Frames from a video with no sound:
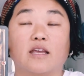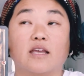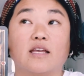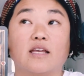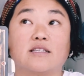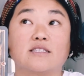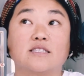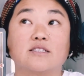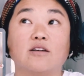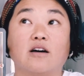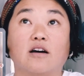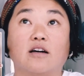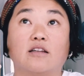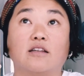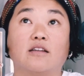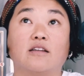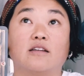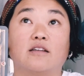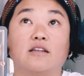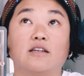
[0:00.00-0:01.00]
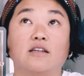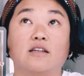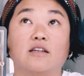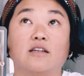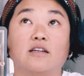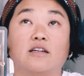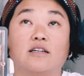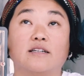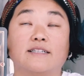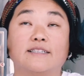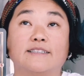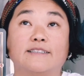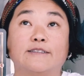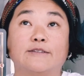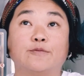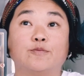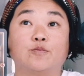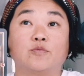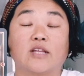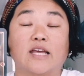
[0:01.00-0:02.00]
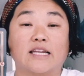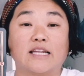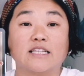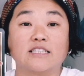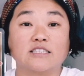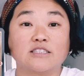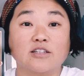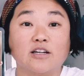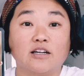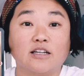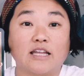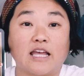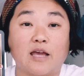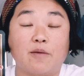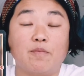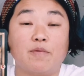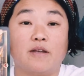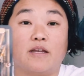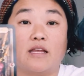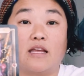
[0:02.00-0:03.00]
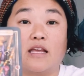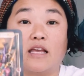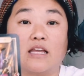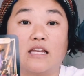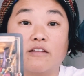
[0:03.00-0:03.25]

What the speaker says: it's not happening.